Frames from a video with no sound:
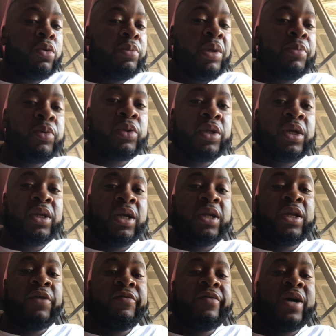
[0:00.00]
People think
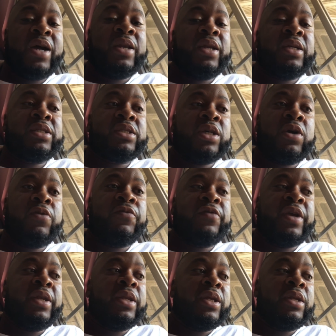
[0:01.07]
that they find their
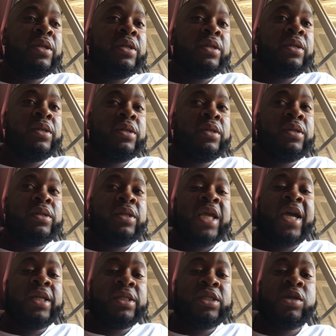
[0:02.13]
self, and then
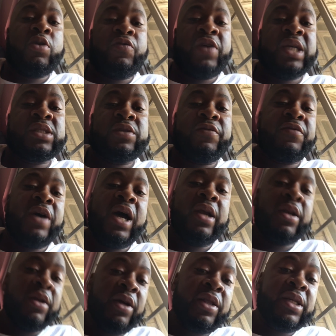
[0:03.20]
that self has to
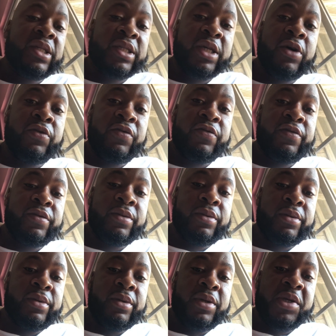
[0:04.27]
find another self.
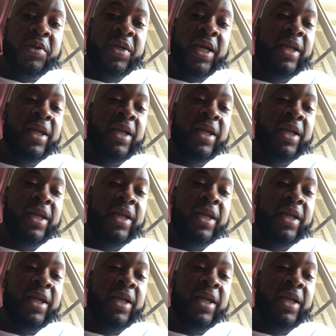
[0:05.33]
You